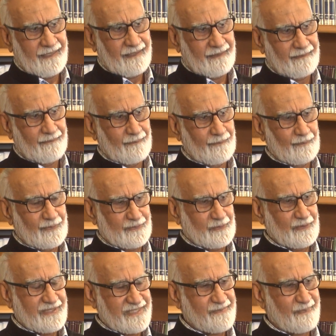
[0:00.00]
We
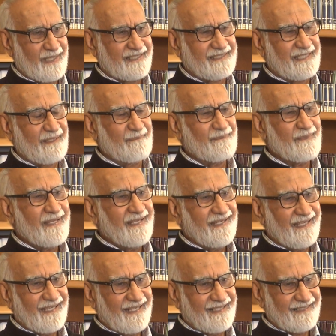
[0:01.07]
should respect them.
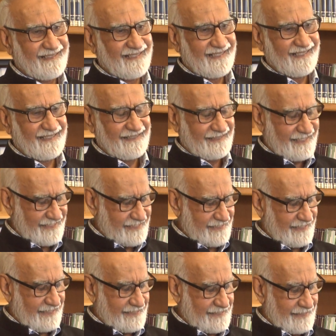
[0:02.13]
And this
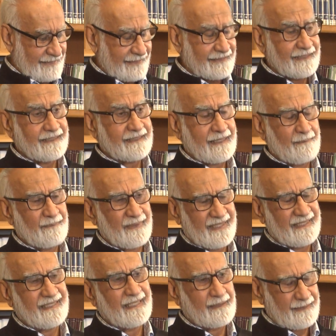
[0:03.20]
is another
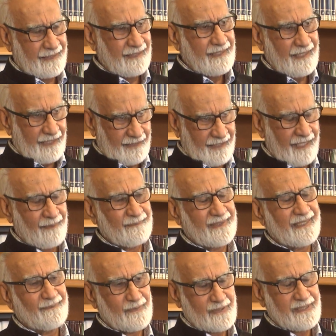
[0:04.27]
campaign that
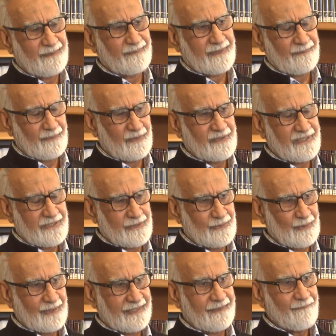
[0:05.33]
Ahmadiyya Muslim community is
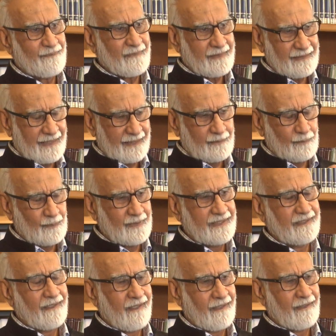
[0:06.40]
doing, that
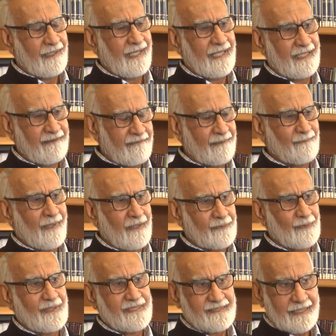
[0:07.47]
we are loyal. Our motto
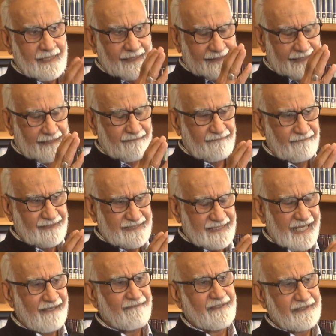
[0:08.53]
is that
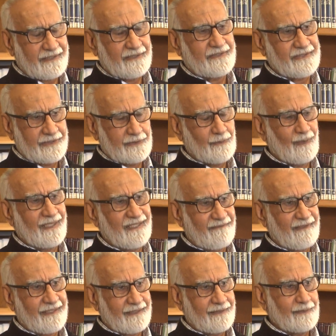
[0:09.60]
whichever country you live
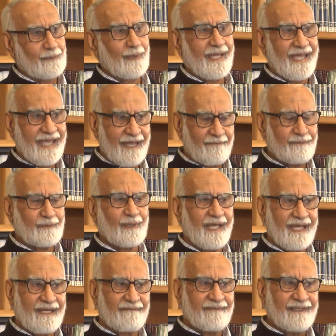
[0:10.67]
in, you have to
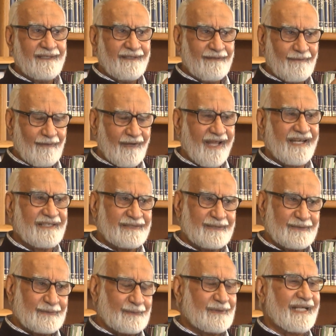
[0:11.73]
have loyalty
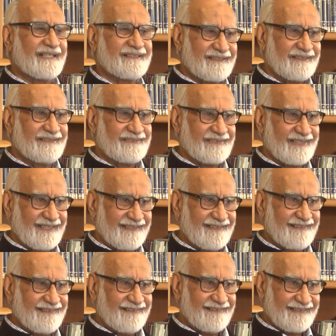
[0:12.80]
to that country.
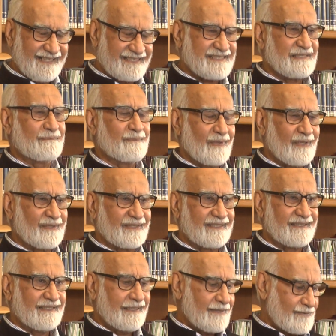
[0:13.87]
That's important.
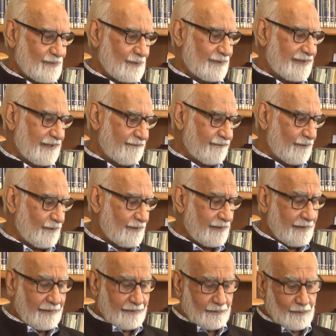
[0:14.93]
So therefore,
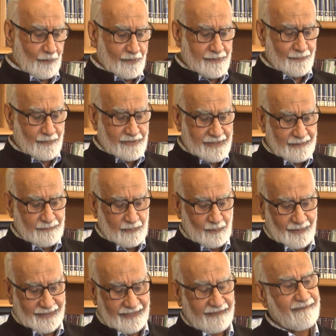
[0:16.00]
those Muslims who
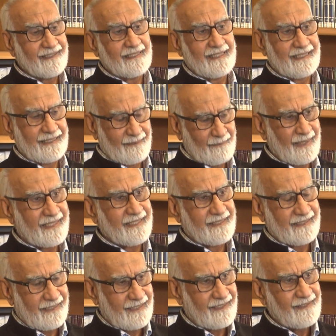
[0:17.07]
are living in
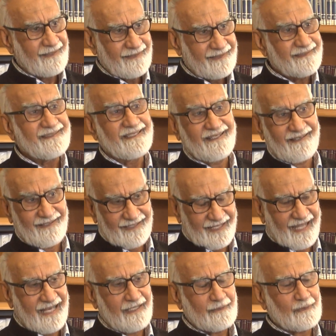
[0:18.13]
America, they are
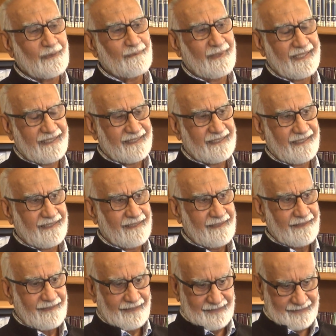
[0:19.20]
loyal to America,
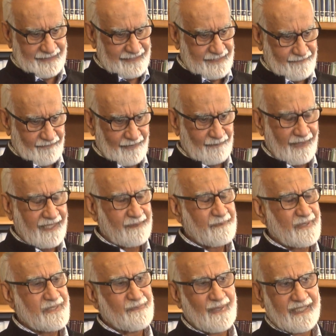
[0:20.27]
at least from our
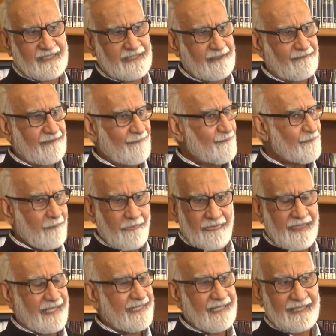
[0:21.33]
perspective.
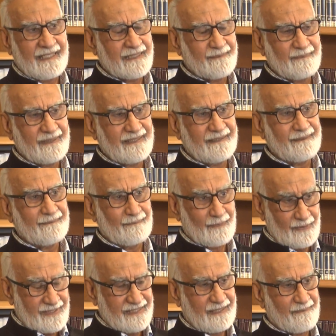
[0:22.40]
They cannot be
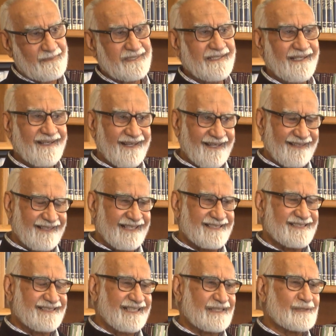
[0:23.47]
Muslims unless
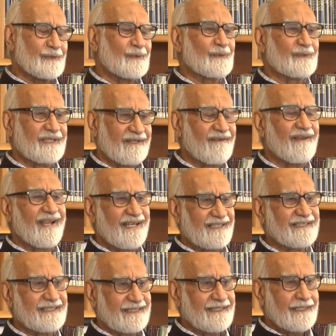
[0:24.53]
they show their
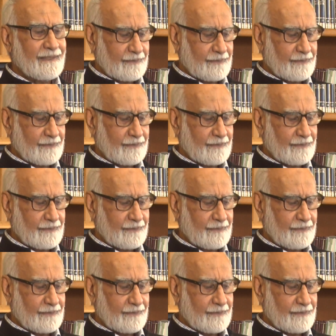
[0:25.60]
loyalty.